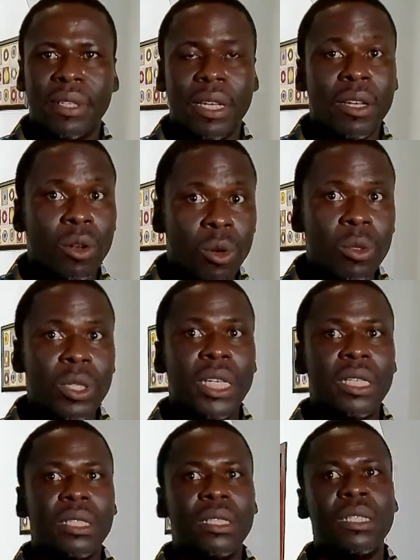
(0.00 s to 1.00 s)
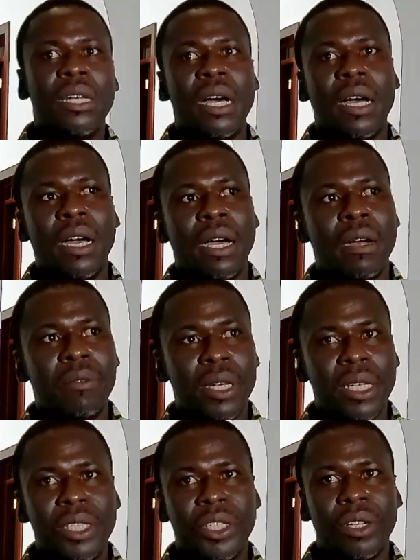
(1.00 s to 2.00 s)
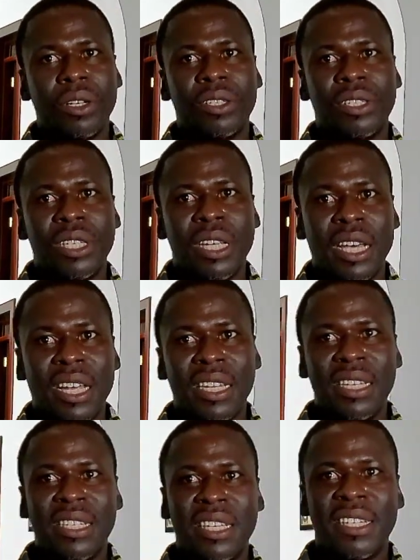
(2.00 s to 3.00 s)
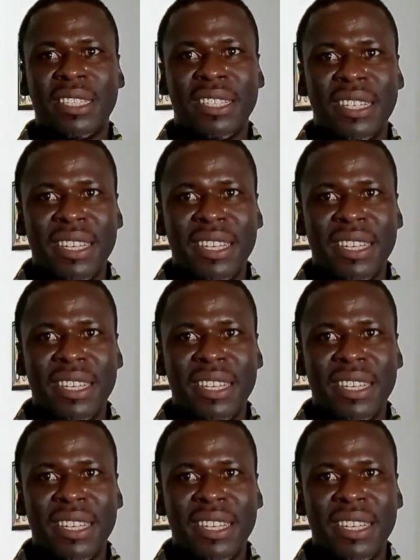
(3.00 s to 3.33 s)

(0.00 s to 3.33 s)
including religious leaders,